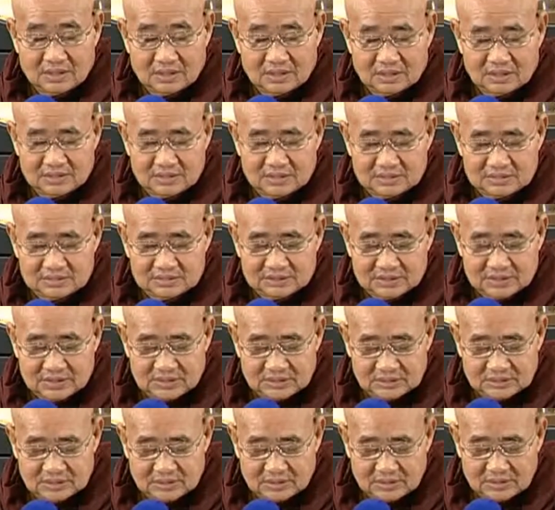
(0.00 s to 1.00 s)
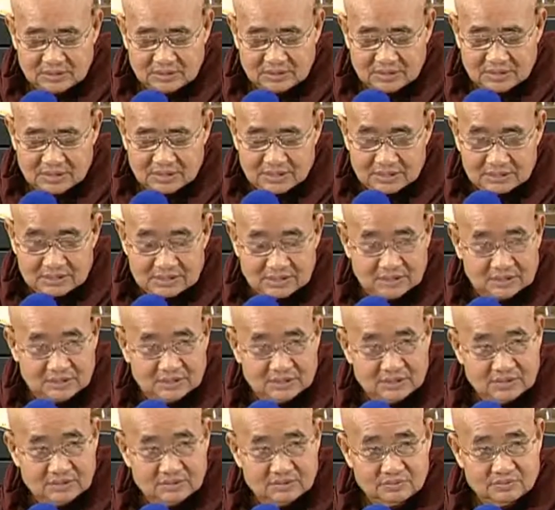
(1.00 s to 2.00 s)
He sat down under
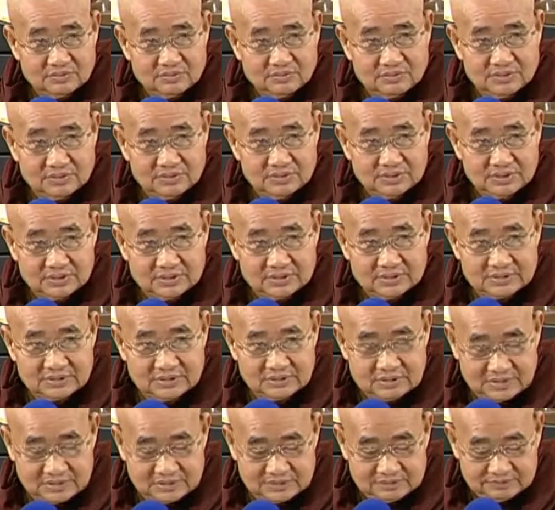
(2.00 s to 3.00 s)
the Bodhi tree.